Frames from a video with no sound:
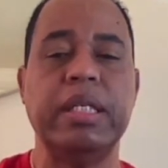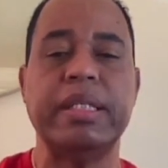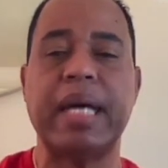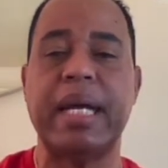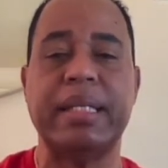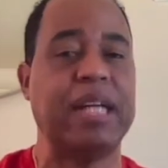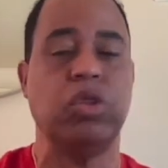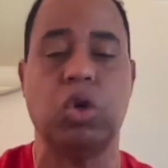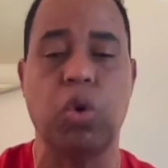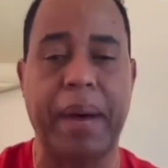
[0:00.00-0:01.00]
decided not
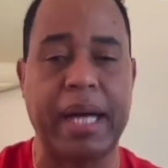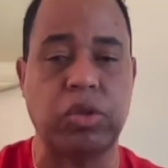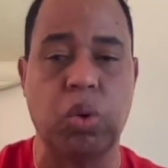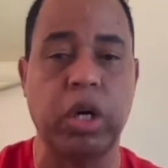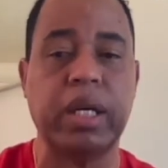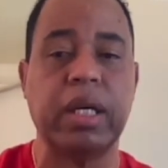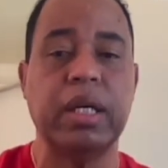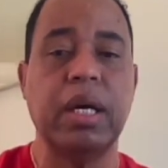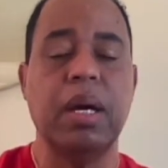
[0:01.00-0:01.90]
to go back to work.